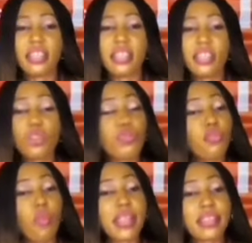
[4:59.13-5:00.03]
So you've
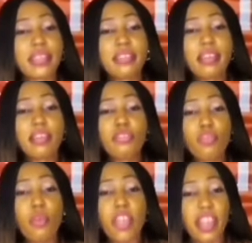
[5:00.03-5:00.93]
wasted 2
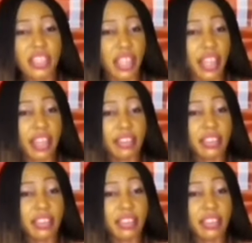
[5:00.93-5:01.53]
more years again,